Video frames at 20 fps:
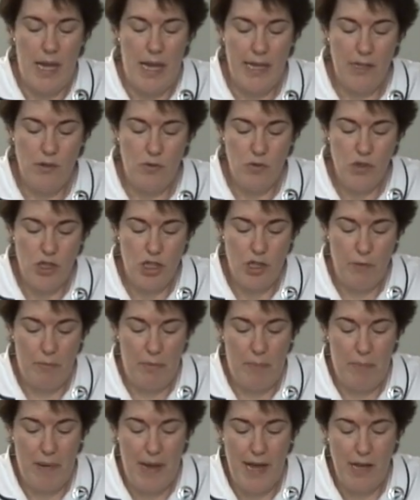In order to
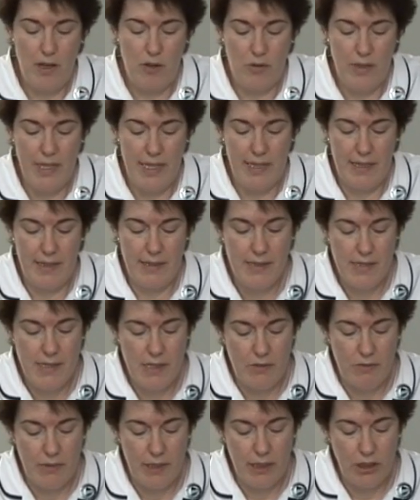prepare your needle and
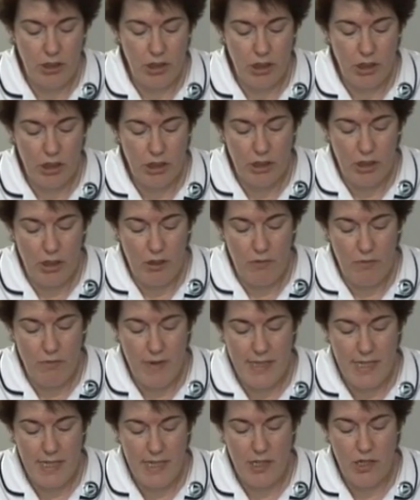syringe,
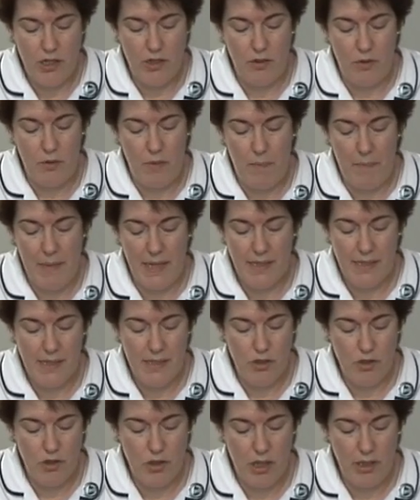ready to mix
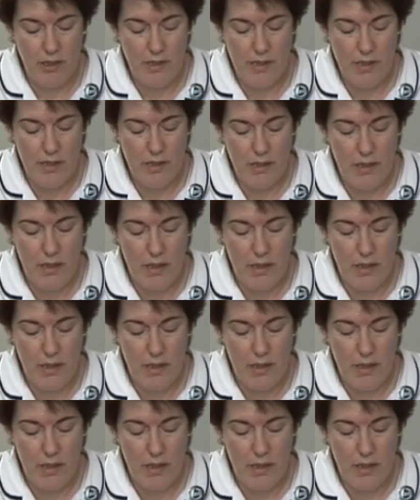the drugs,